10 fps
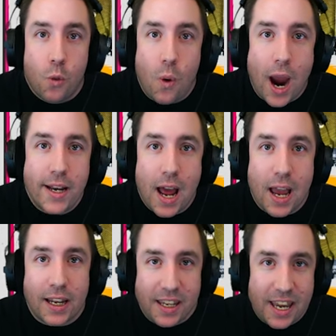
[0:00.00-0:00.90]
Why
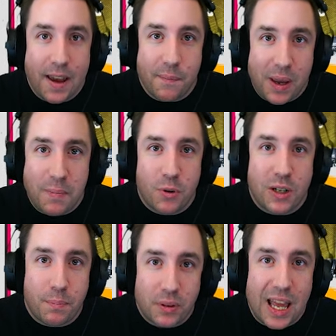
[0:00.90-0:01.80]
not get people
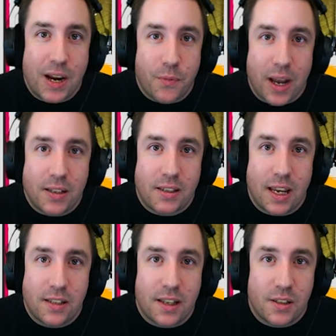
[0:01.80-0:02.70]
to play ranked
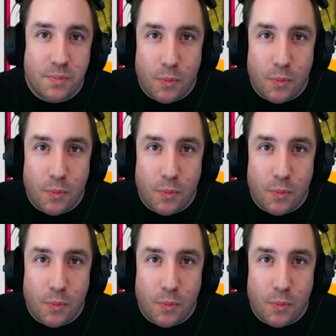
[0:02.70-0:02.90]
seasons